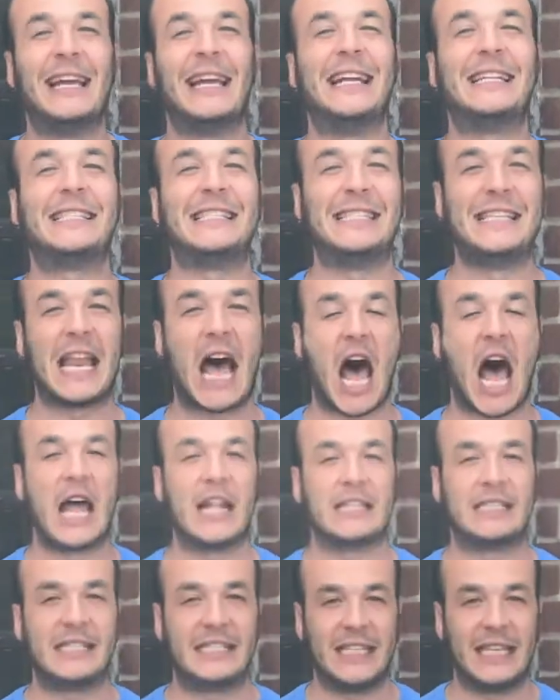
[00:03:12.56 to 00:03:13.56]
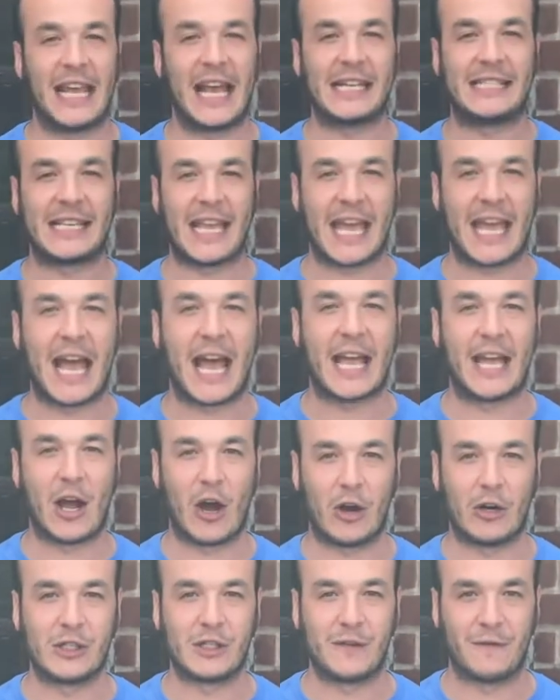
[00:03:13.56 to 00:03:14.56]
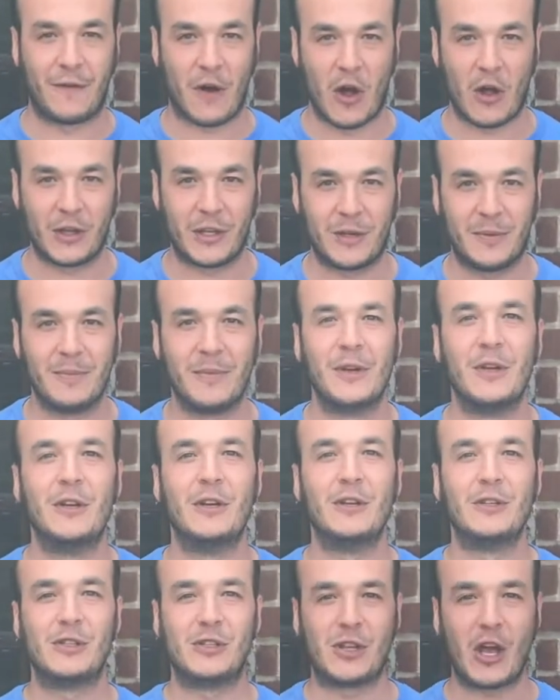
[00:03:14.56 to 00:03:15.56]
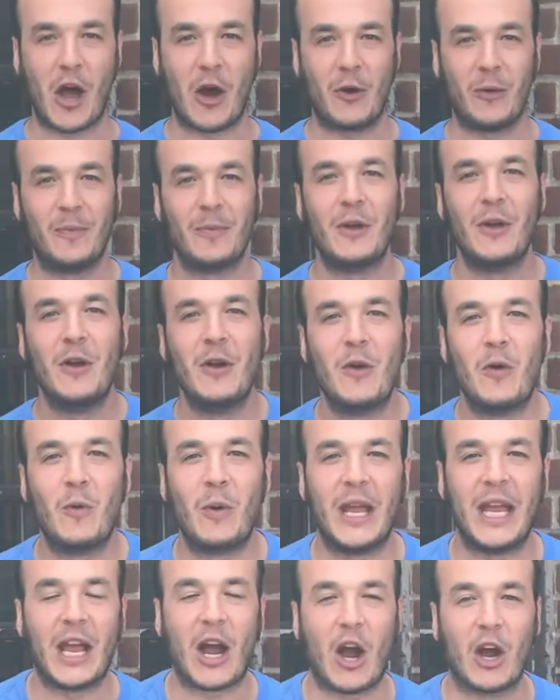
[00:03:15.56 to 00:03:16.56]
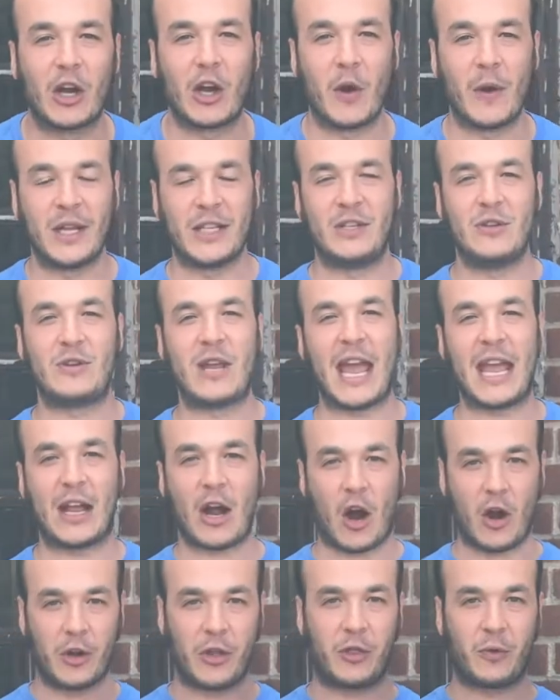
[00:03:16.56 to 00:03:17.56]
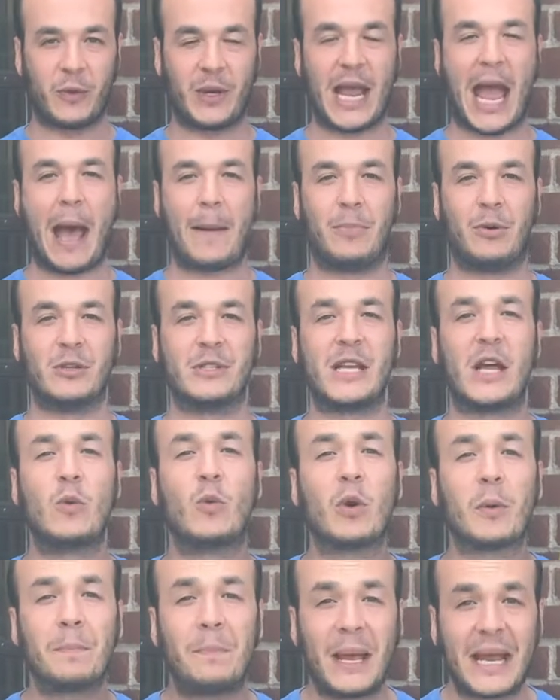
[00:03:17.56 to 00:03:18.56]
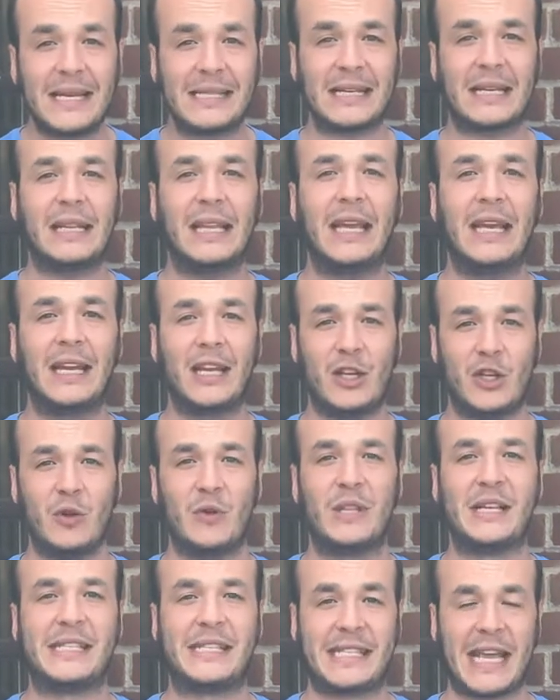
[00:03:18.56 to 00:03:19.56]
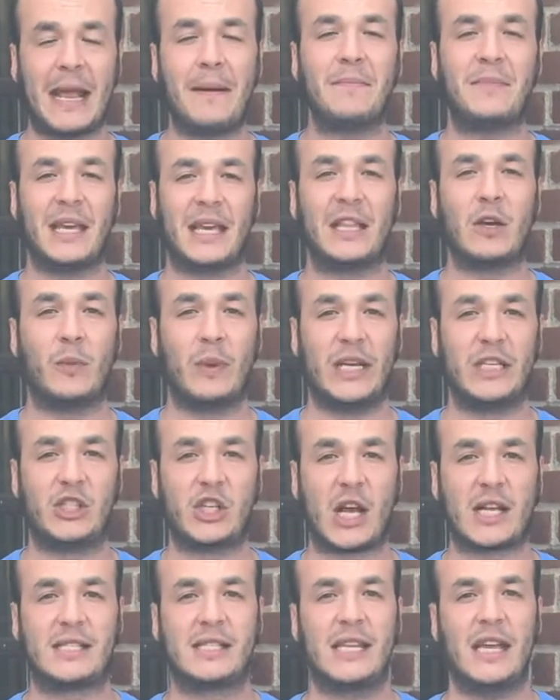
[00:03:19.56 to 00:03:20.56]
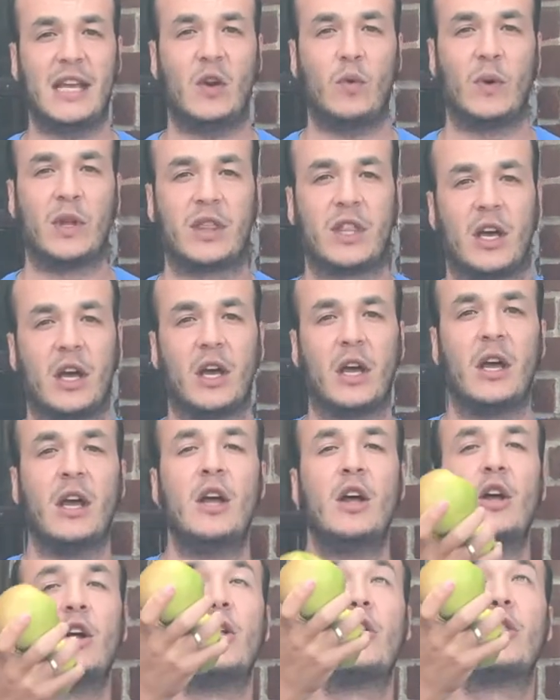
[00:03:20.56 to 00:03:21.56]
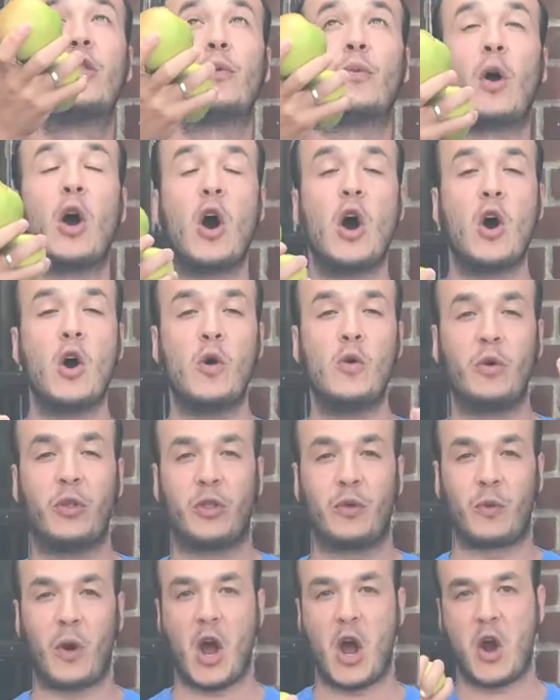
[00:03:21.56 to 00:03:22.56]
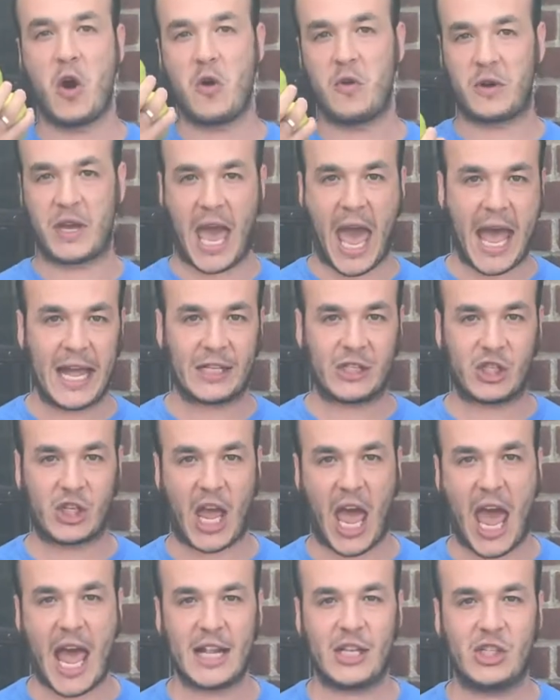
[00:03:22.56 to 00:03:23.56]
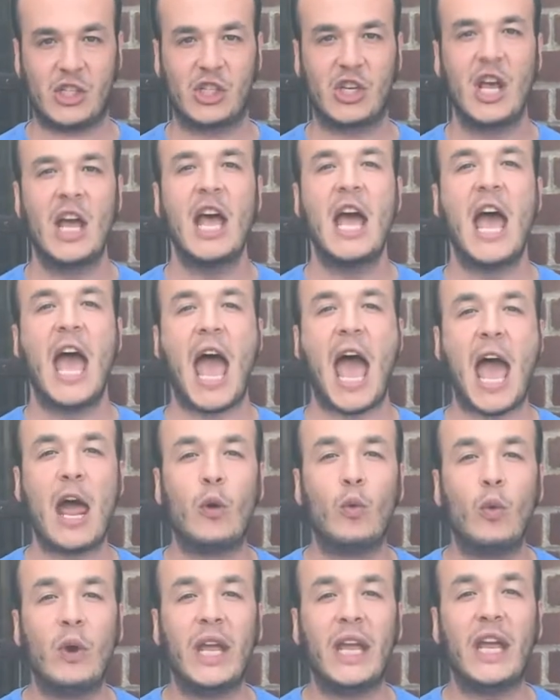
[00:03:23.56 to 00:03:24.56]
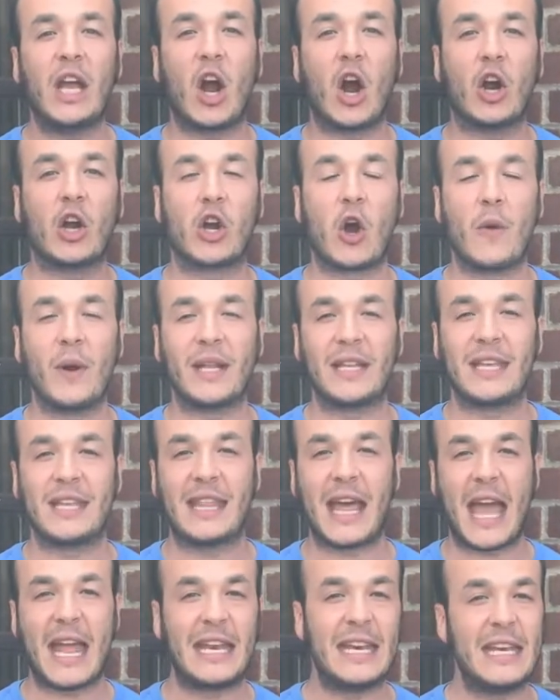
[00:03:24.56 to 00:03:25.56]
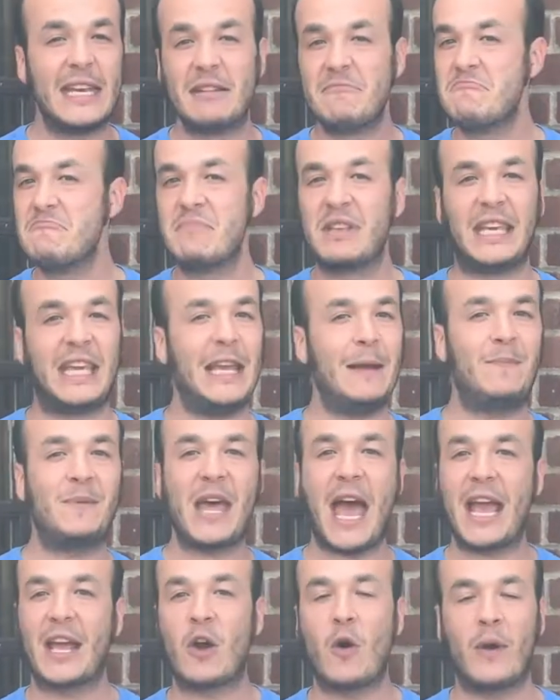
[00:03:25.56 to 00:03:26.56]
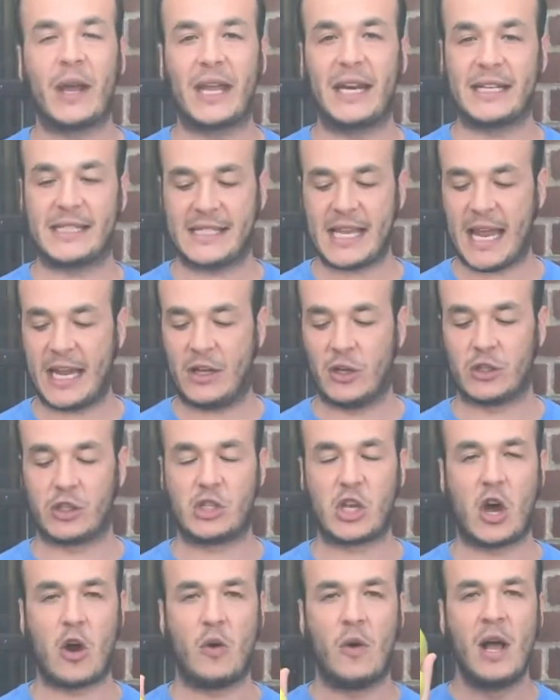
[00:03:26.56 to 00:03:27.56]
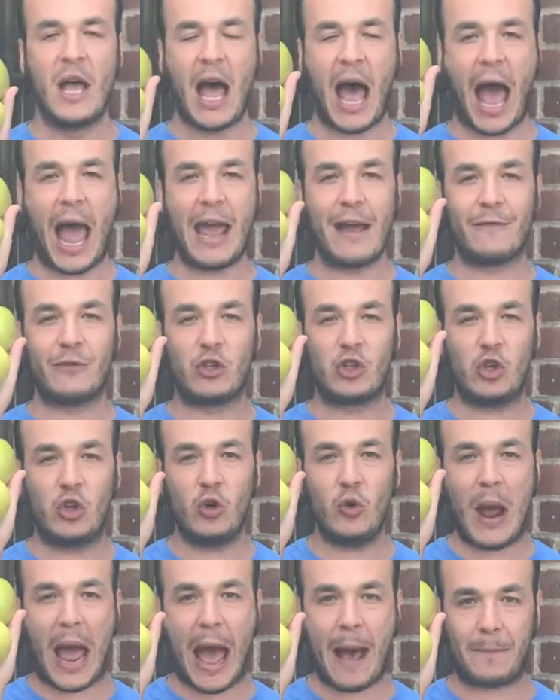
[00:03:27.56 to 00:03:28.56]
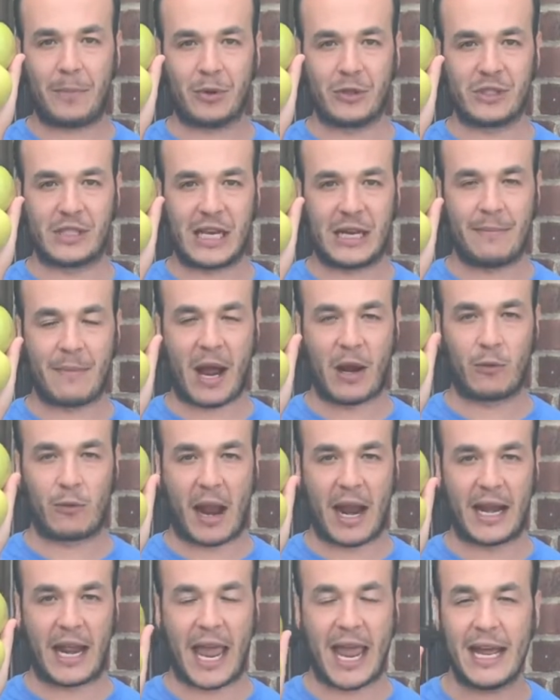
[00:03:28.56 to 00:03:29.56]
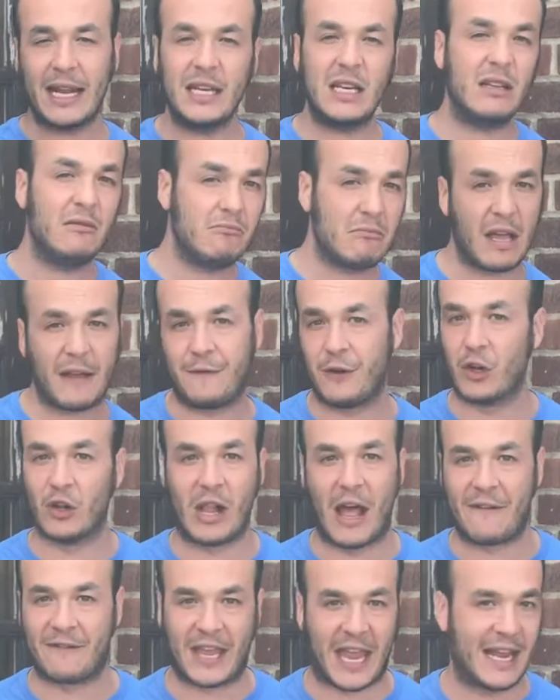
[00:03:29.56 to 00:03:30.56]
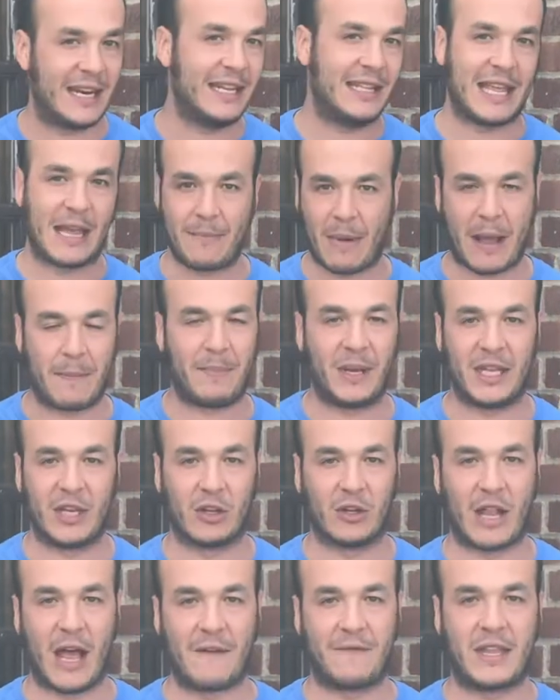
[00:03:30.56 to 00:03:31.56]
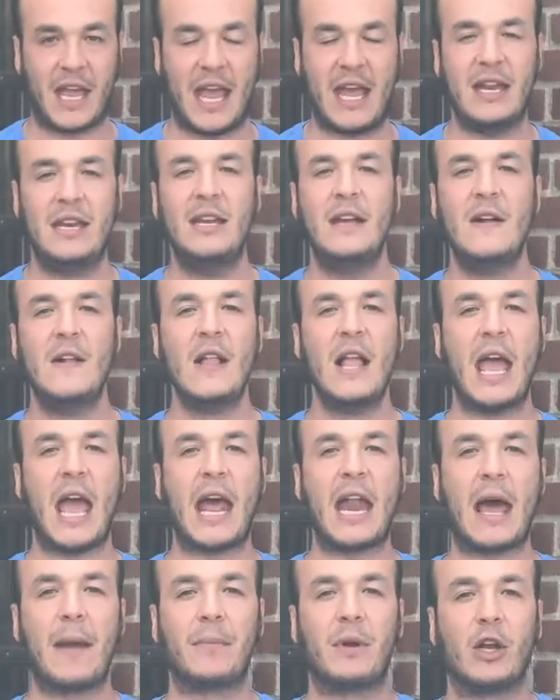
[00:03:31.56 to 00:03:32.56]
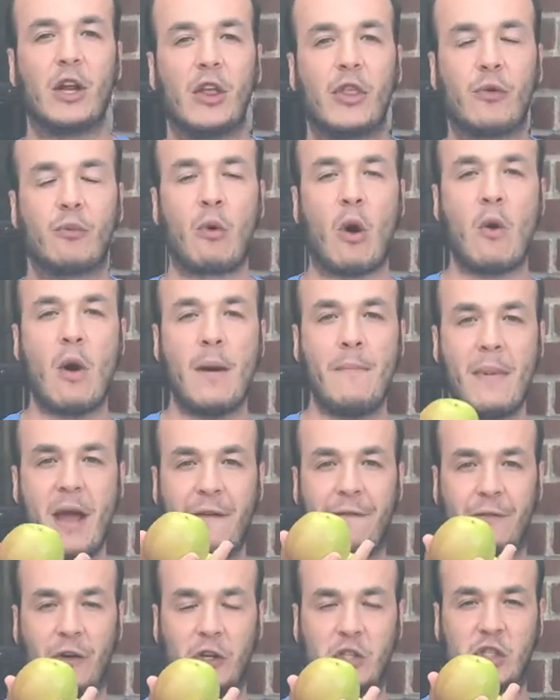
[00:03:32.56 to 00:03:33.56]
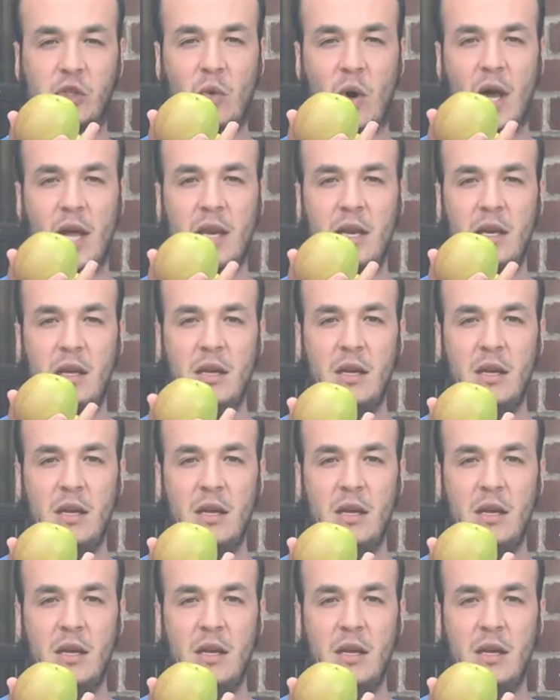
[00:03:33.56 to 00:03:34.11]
it's not CSAIR's fault. So, we are going to take our 3 apples, and we're basically going to do the same thing that we just did with the throw, throw, catch, catch, and we are going to then keep that going in a cycle. So I have 2 apples in my right hand. If you're left-handed, they might be in your left hand. And I'm going to throw up my first one.